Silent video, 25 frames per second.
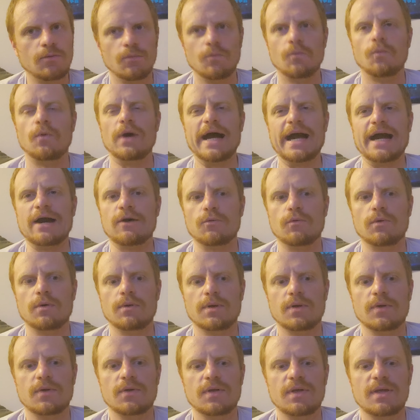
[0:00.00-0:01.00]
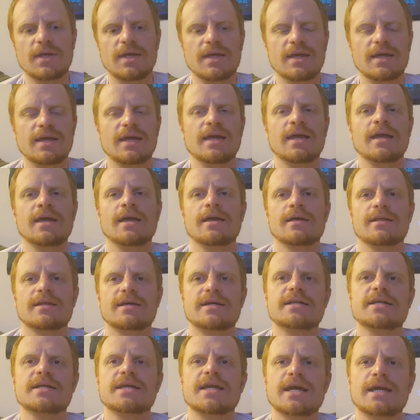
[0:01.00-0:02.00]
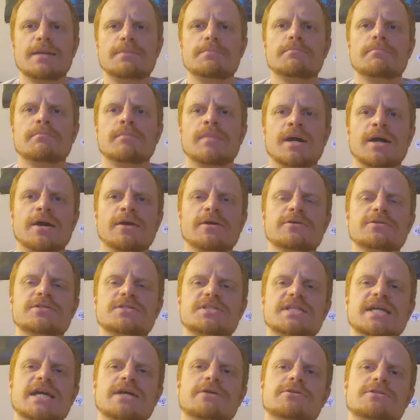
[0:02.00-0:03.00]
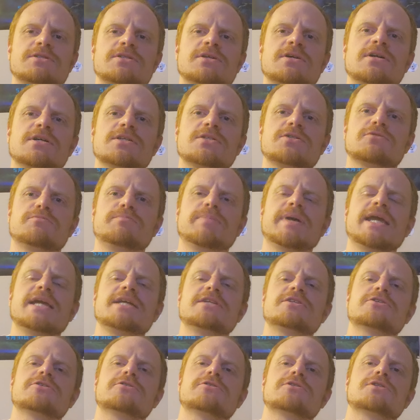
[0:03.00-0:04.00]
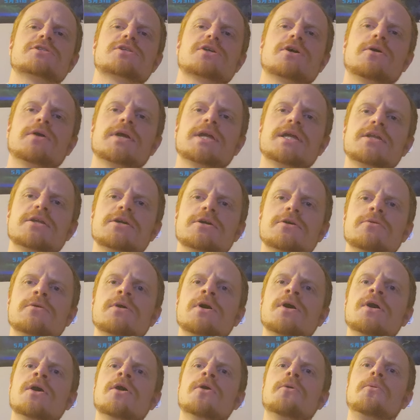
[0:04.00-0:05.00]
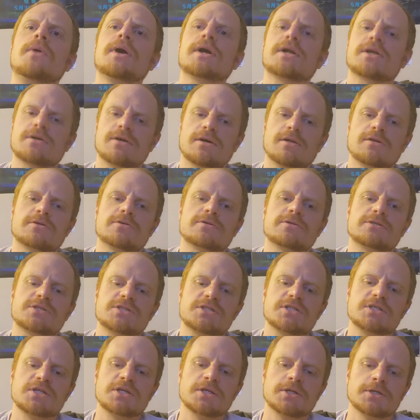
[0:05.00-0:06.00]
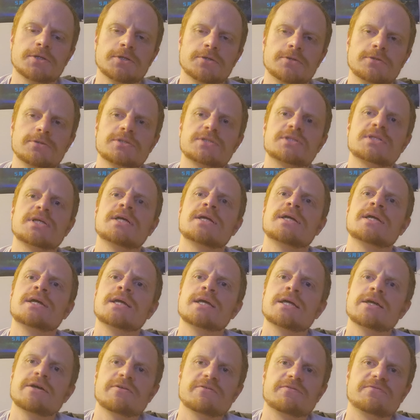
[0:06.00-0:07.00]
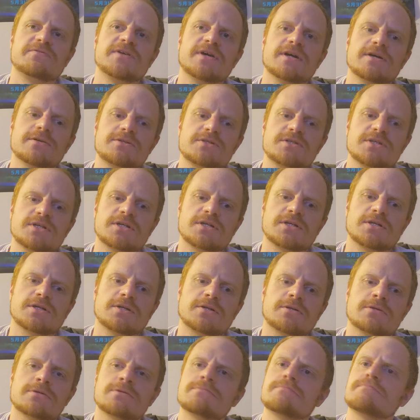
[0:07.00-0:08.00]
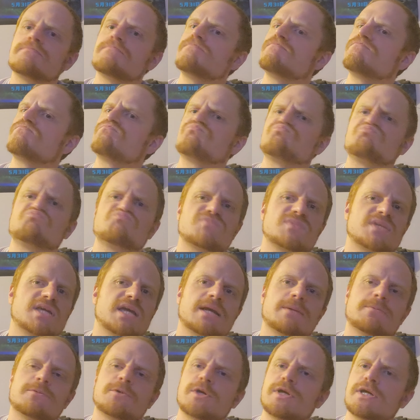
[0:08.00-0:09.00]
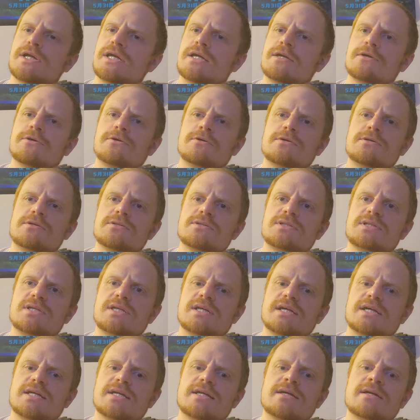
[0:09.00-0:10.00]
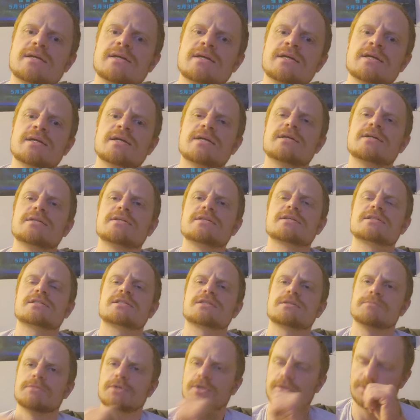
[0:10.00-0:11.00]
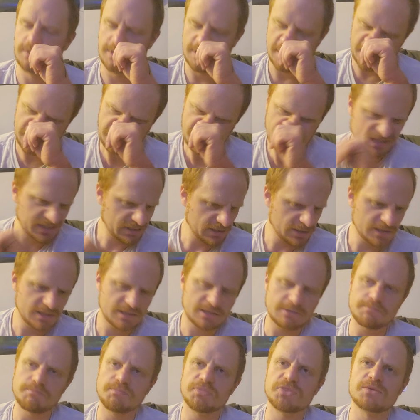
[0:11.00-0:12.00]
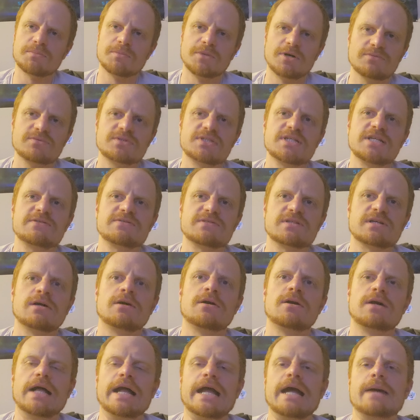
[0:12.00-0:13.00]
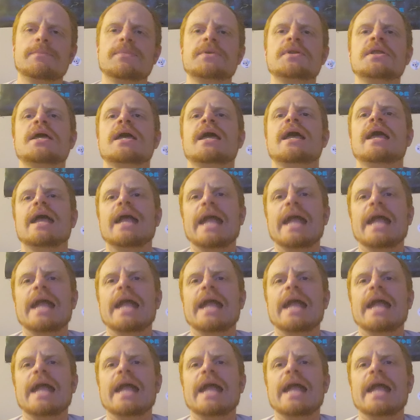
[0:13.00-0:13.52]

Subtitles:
wow. Then again, Mario's dad was also a painter, so he knew what colors to use, filter, camera angles, like just the motifs that all happen